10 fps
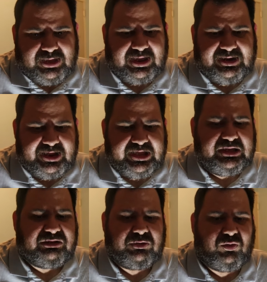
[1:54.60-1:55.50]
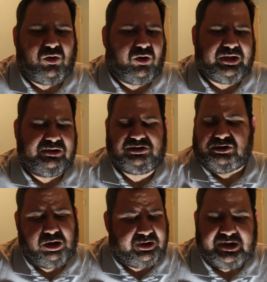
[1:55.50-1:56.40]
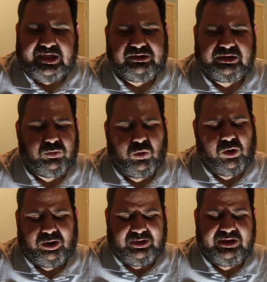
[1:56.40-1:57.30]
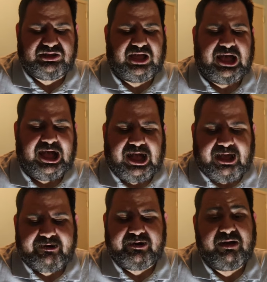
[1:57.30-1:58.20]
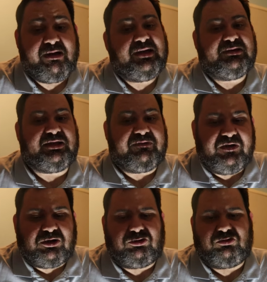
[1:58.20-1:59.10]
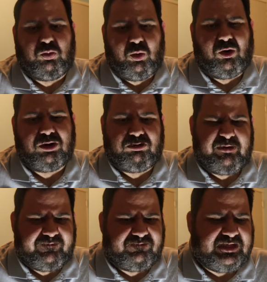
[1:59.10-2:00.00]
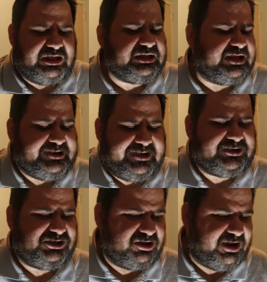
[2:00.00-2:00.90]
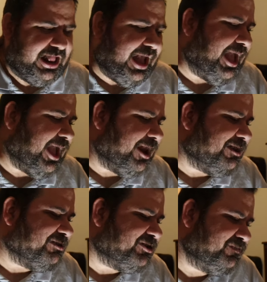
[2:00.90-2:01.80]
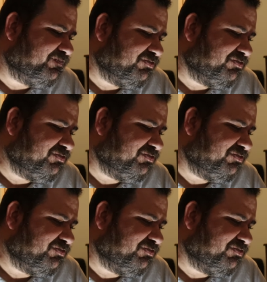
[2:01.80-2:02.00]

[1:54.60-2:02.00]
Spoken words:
had an easy walk. It's not an easy walk. It's a hard, difficult walk with this condition. And